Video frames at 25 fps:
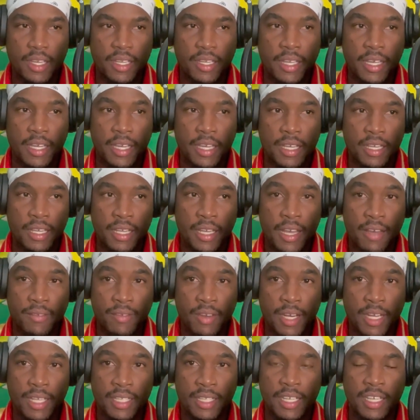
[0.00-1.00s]
They have
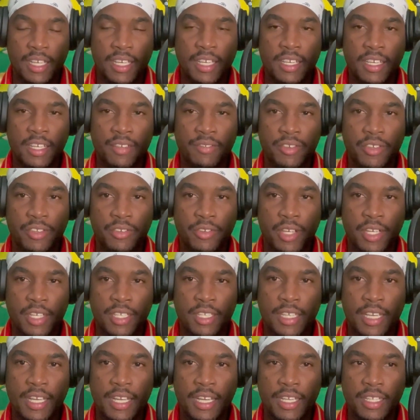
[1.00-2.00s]
a lot of individual
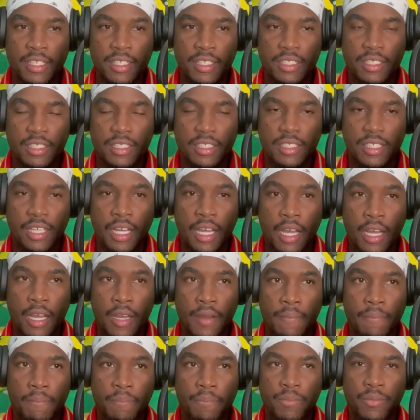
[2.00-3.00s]
talents.
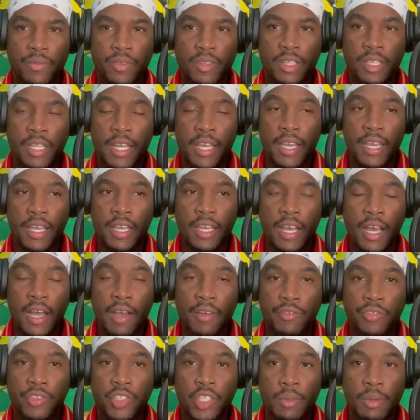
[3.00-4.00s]
They
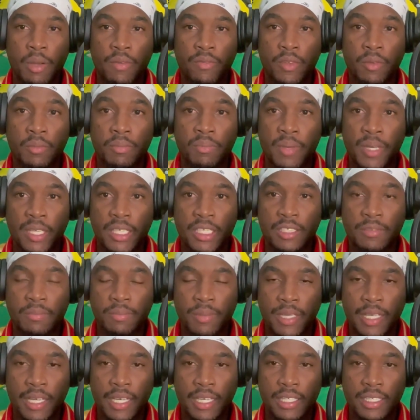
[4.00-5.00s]
have some of the best
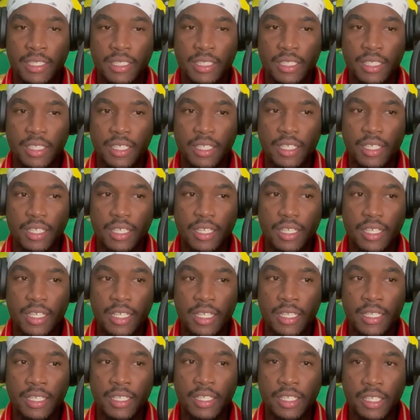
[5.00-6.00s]
players
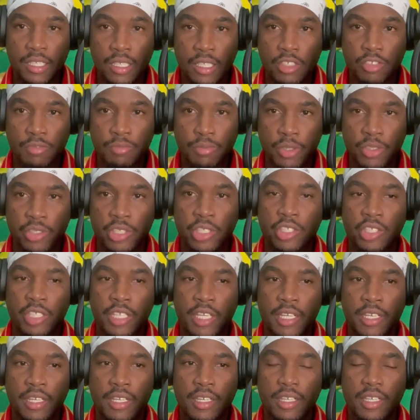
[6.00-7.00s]
in each
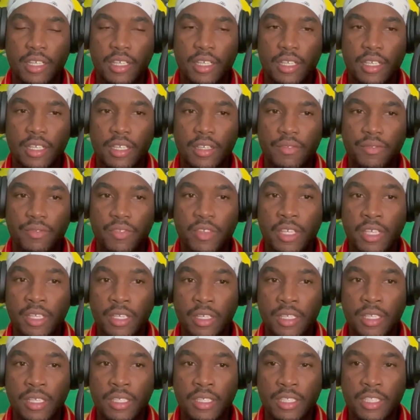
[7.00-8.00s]
position
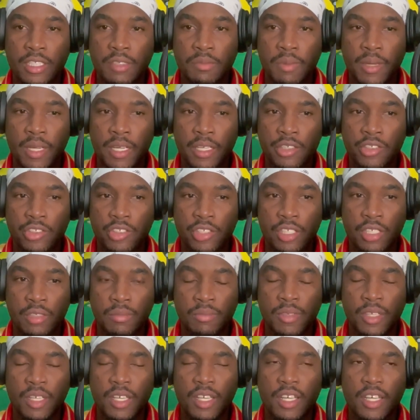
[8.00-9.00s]
in this Spanish team.